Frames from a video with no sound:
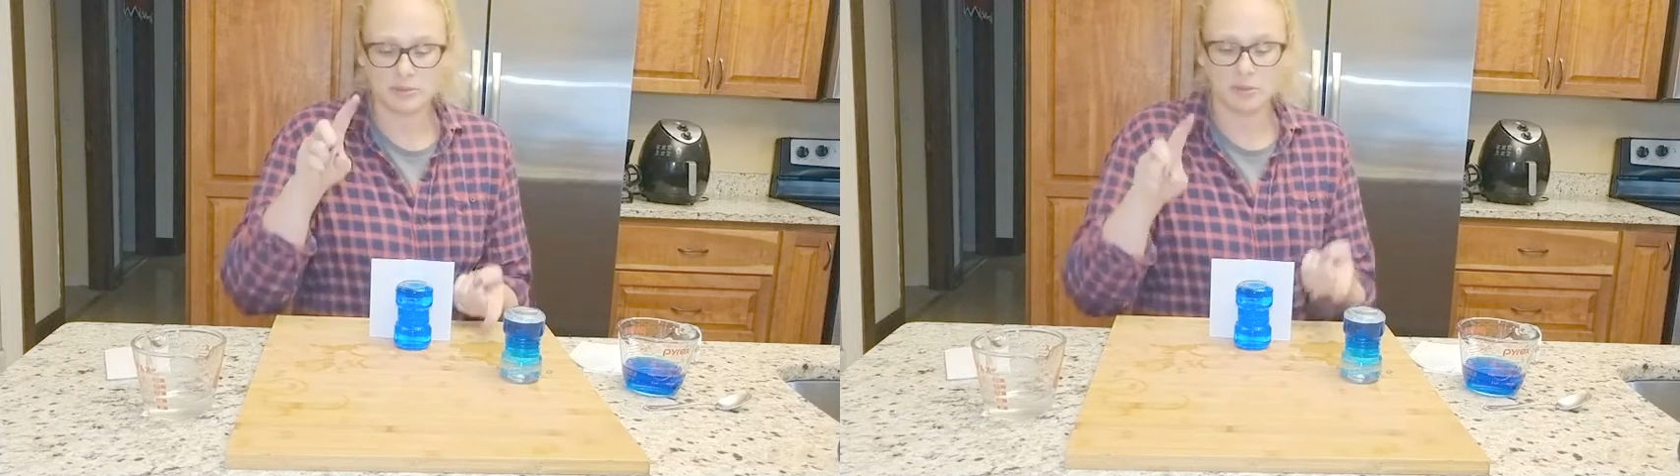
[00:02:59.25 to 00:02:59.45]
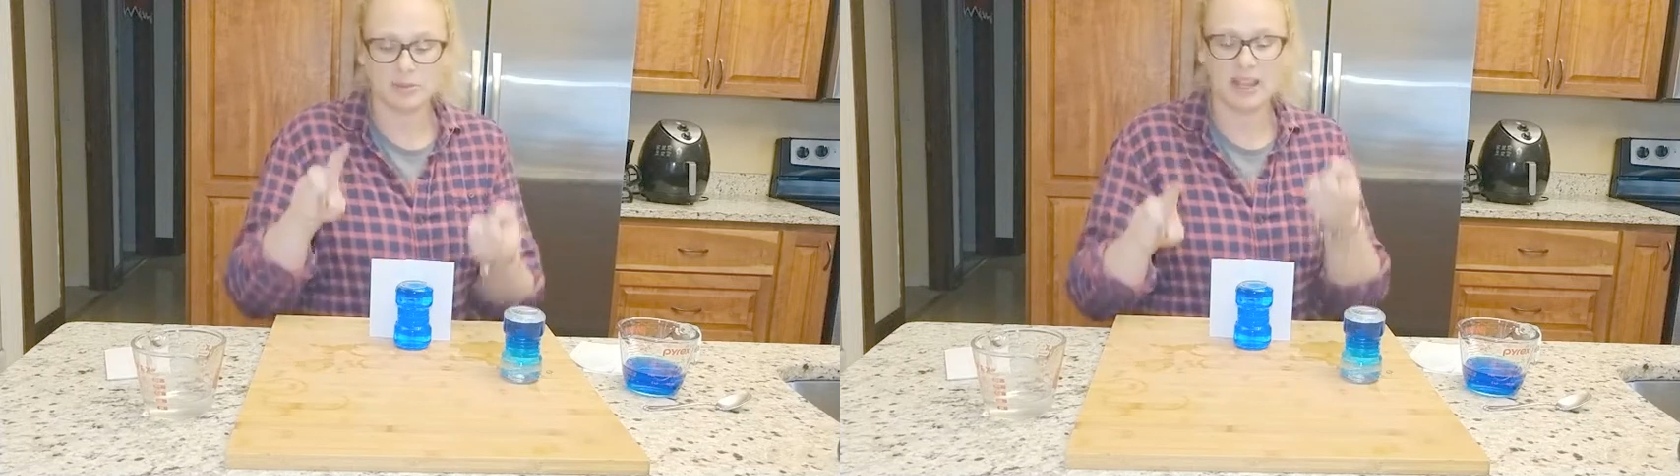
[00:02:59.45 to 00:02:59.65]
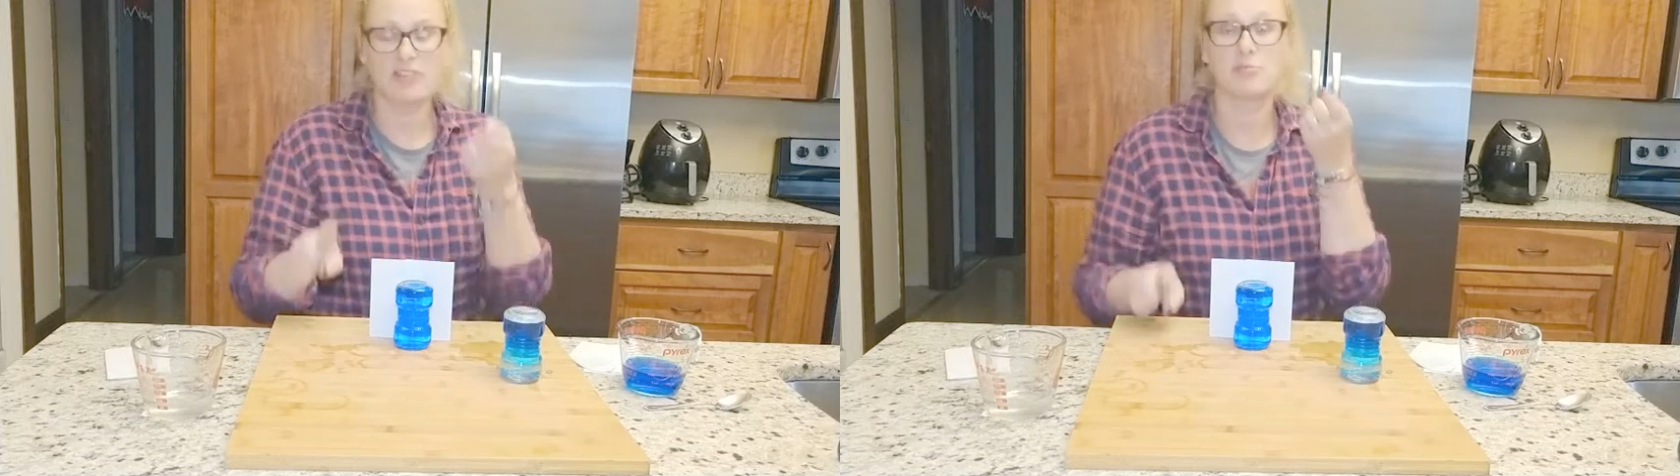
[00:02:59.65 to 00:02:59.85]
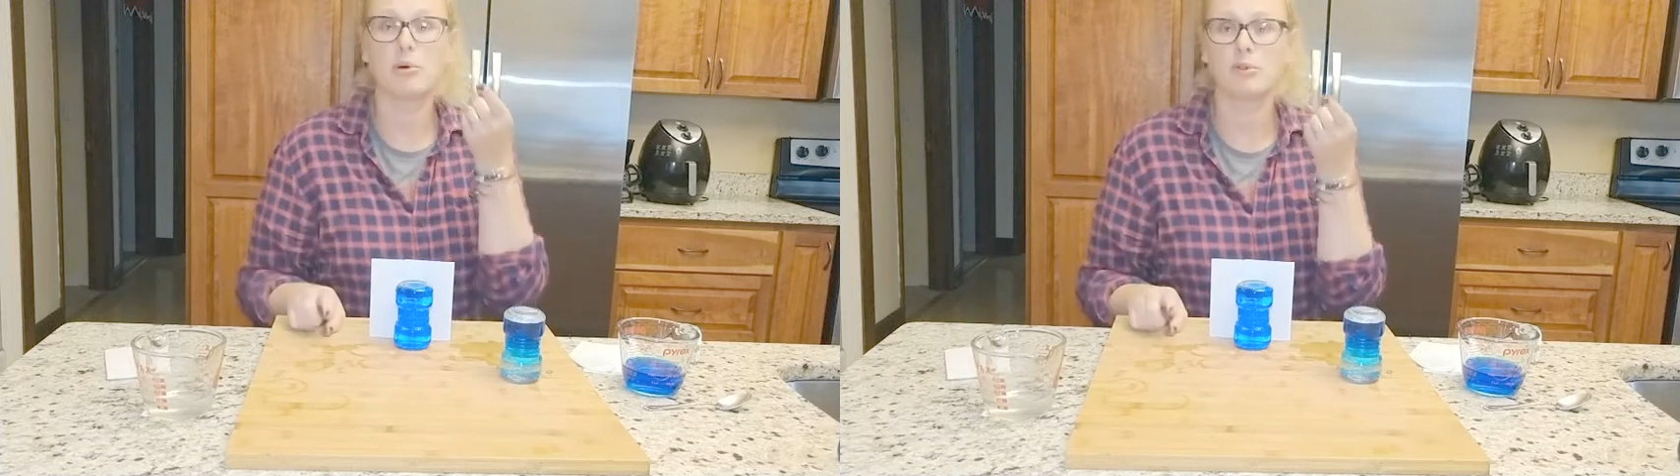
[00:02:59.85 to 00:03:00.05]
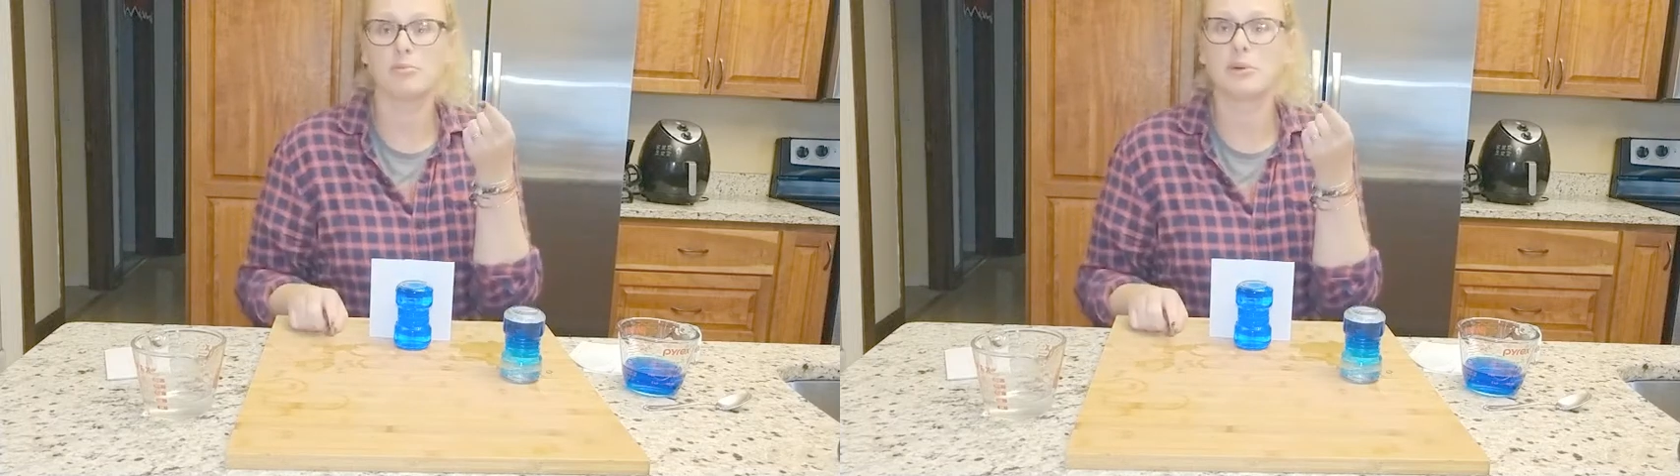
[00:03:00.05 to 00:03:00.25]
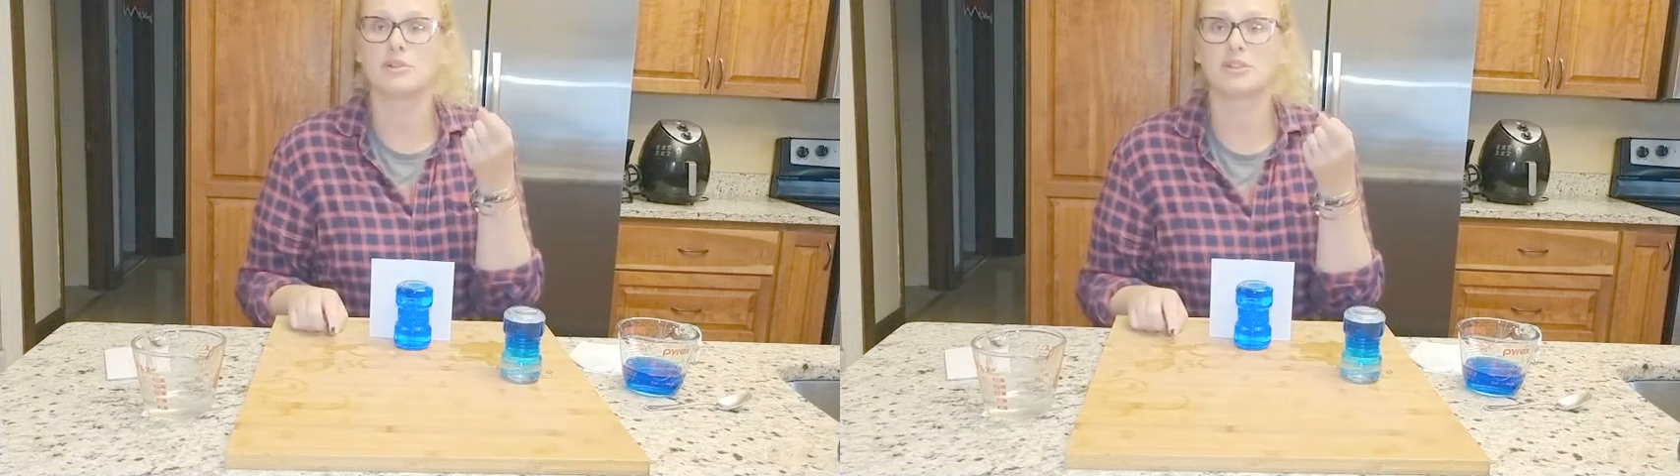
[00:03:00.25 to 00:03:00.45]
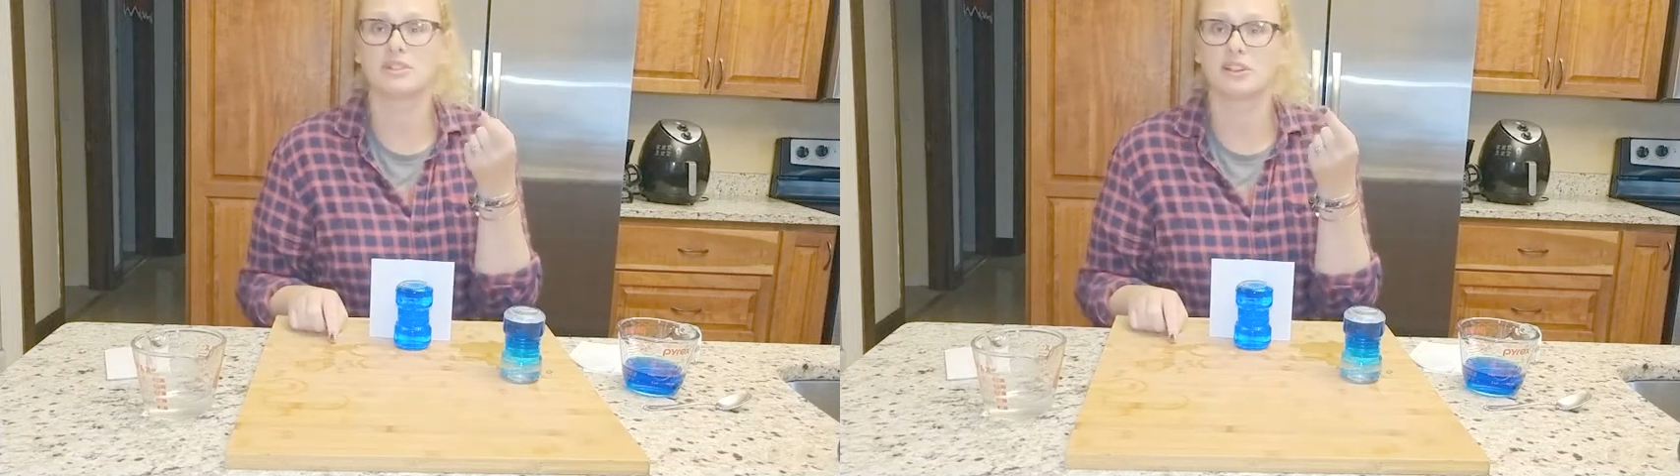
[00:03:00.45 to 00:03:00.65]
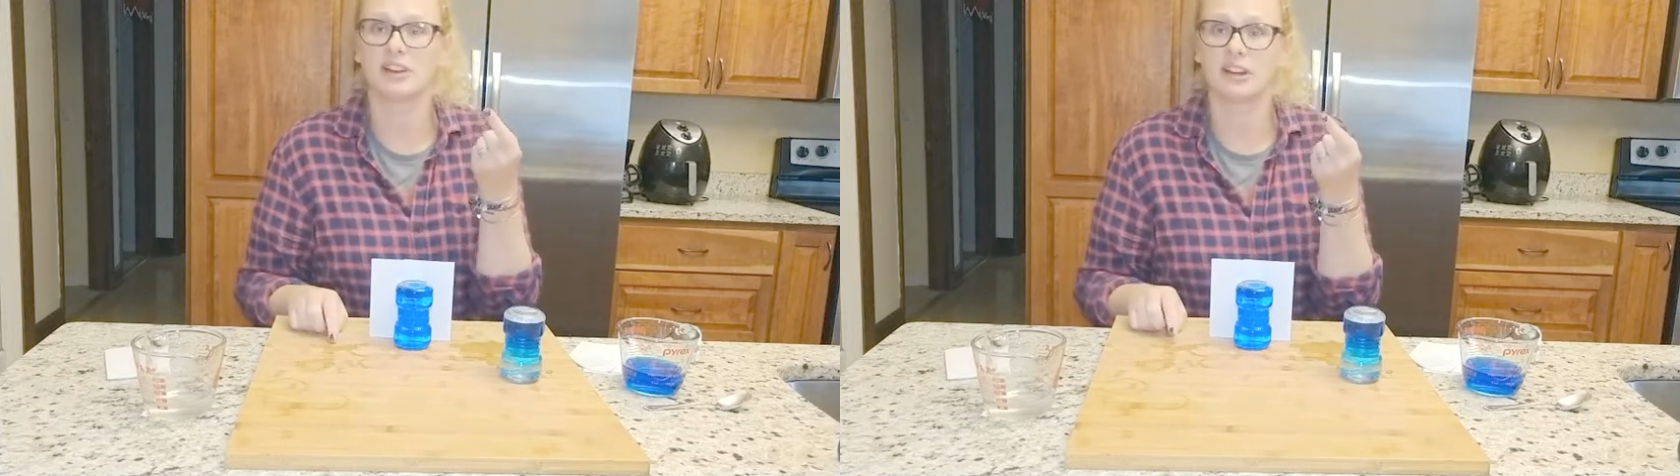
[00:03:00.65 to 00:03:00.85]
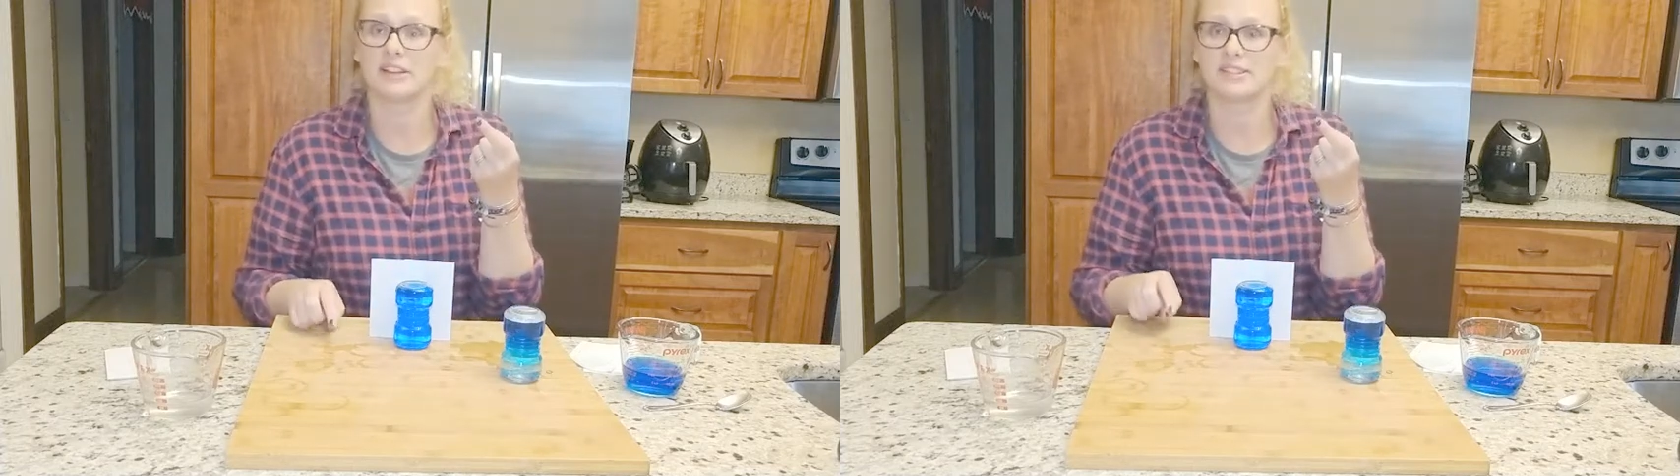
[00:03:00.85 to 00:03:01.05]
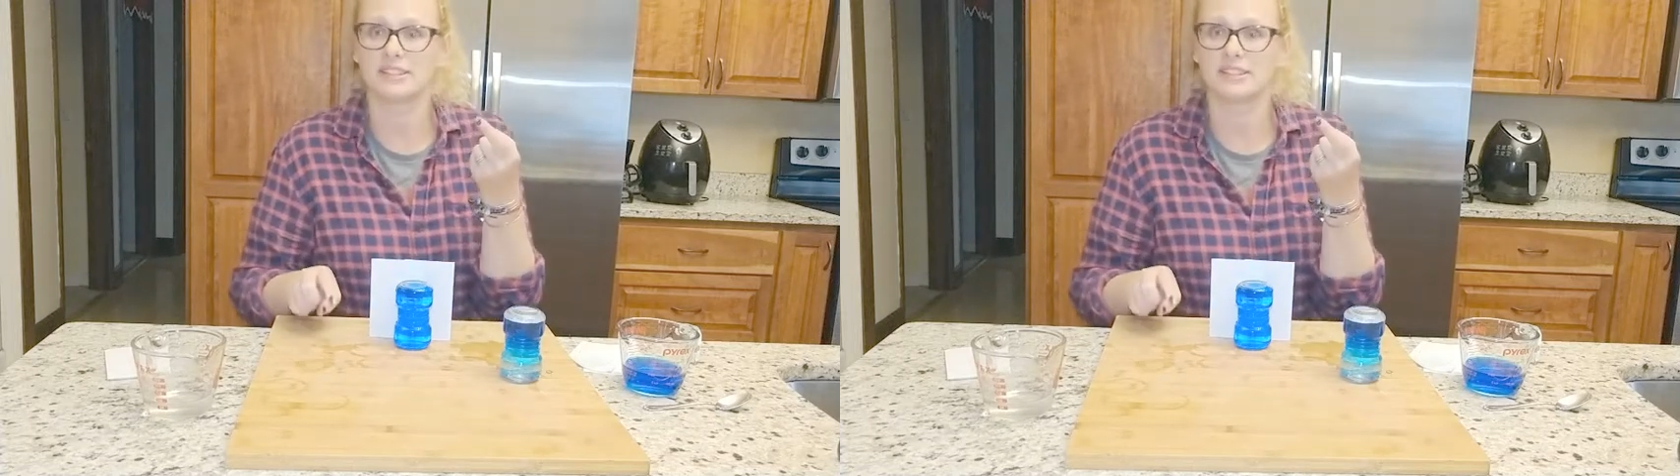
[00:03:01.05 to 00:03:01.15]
is when we have both motions occurring at the